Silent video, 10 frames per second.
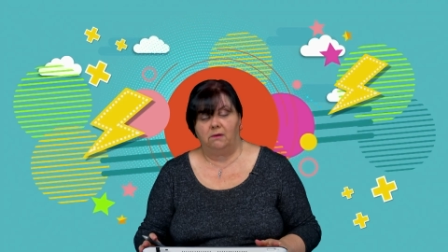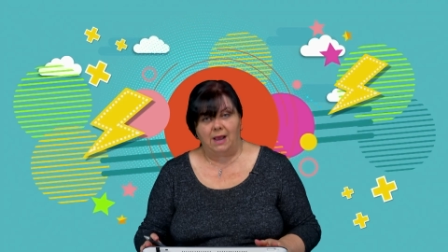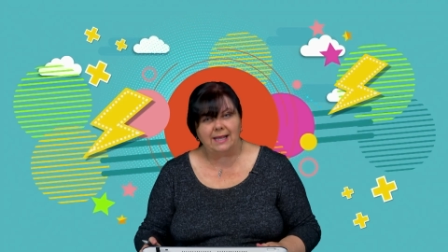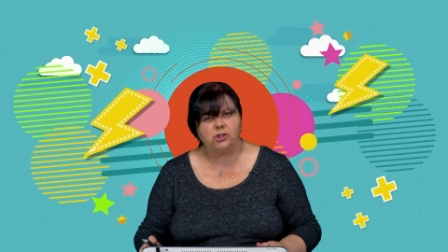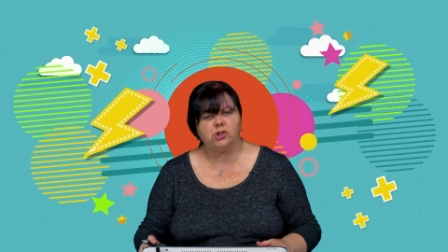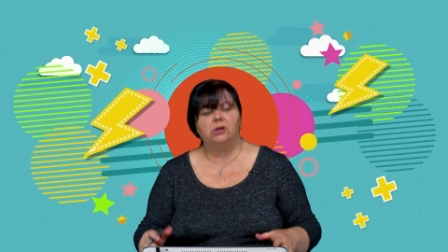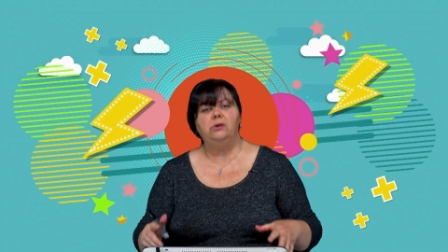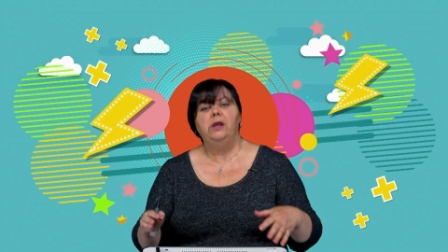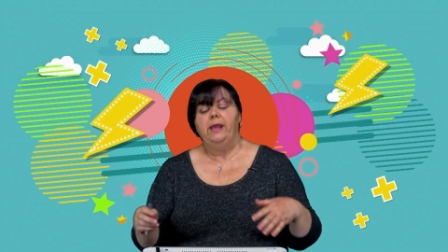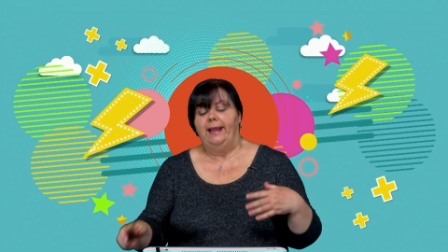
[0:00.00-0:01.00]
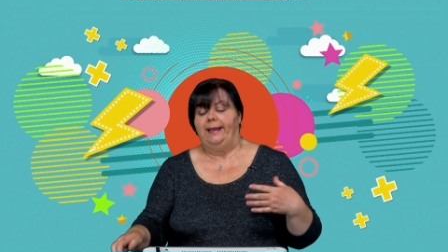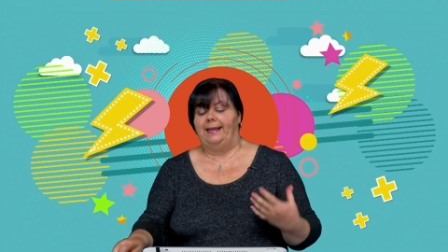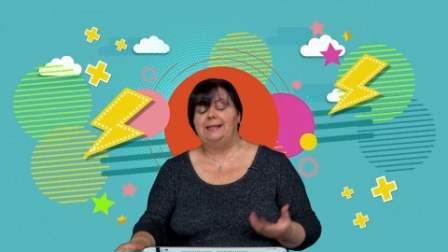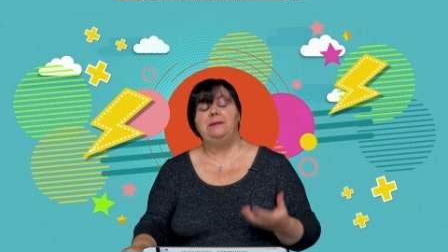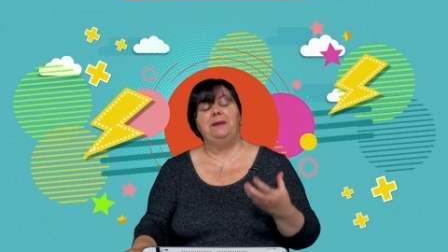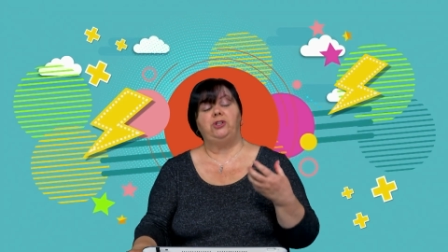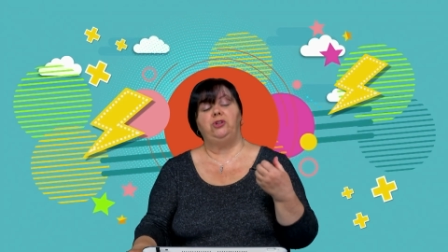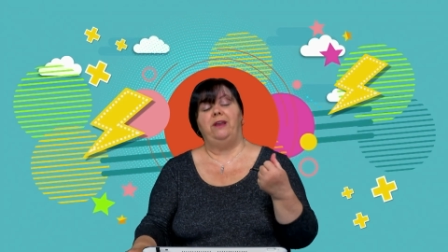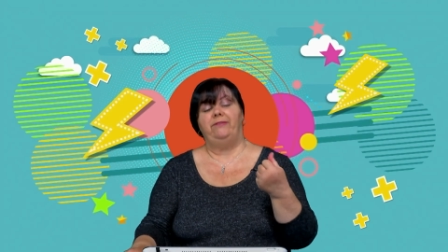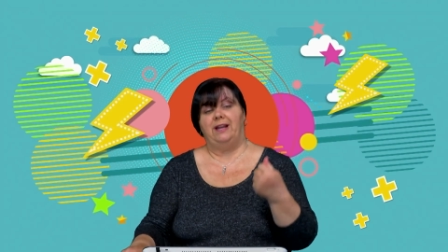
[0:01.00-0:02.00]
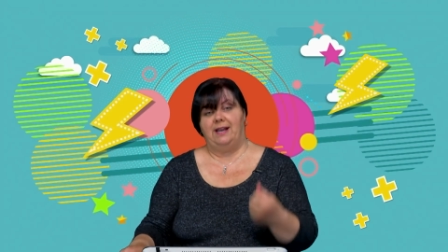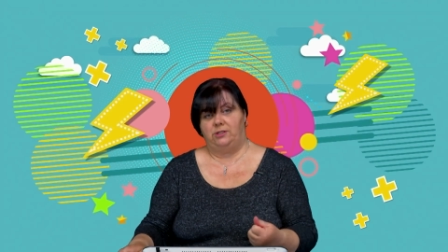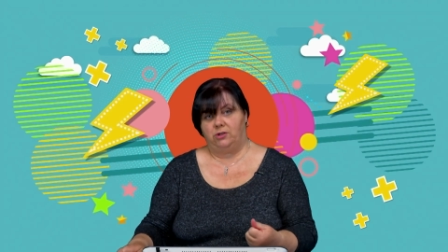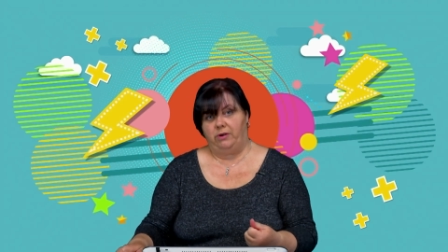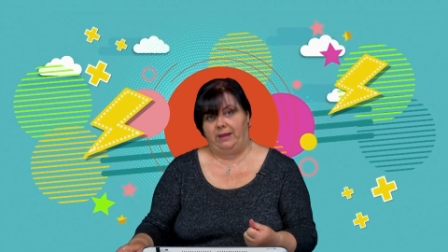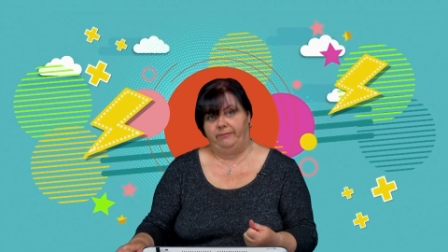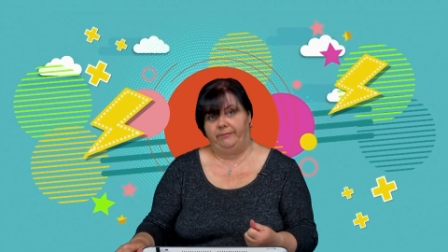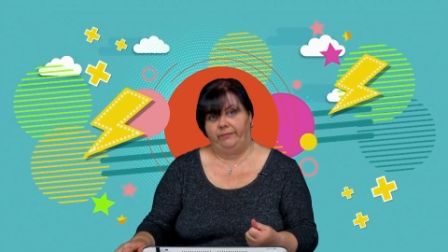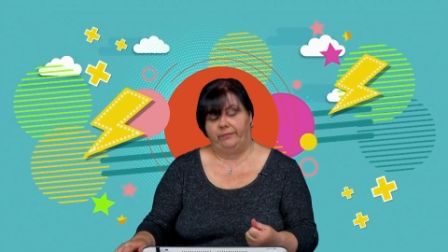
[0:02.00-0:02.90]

All right? So let's imagine you have an ice cream.